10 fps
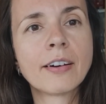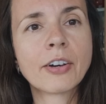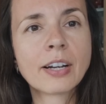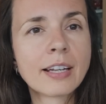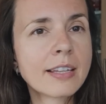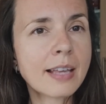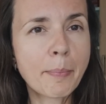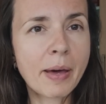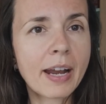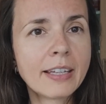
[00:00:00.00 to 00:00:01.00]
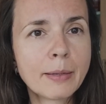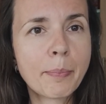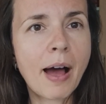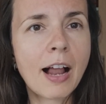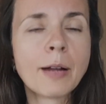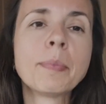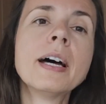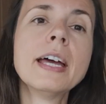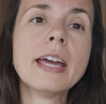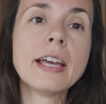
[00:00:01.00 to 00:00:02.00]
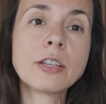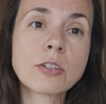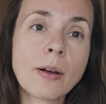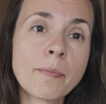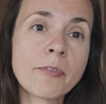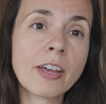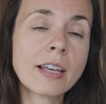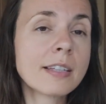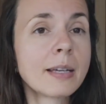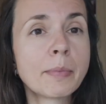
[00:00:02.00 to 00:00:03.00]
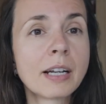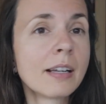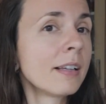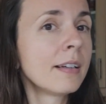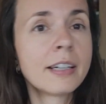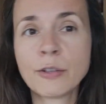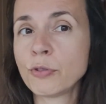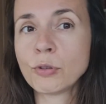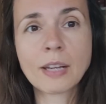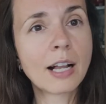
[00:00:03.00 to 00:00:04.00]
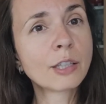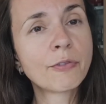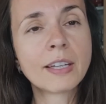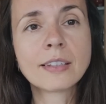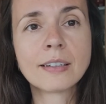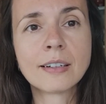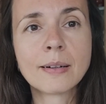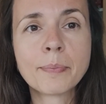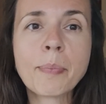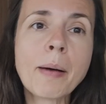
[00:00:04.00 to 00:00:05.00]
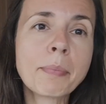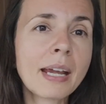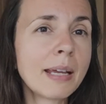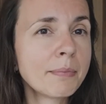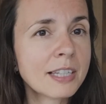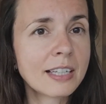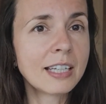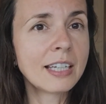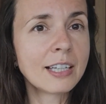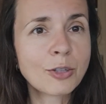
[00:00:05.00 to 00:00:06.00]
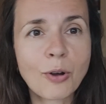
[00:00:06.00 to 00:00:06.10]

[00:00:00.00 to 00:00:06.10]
really separate the pulp. It's something similar if you dealt with pumpkin seeds